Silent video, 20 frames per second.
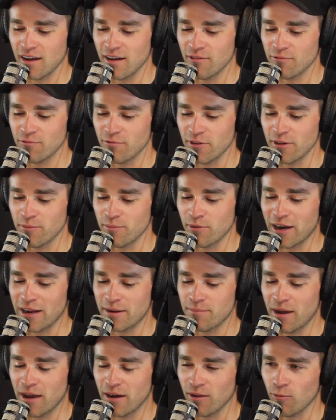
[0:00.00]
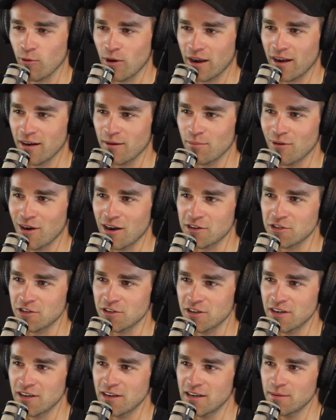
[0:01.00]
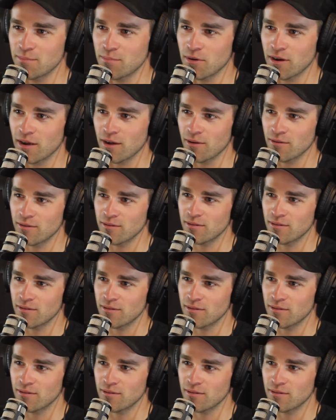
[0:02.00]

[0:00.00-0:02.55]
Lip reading: For the brake pedal, what kind of pressure do you need to put out?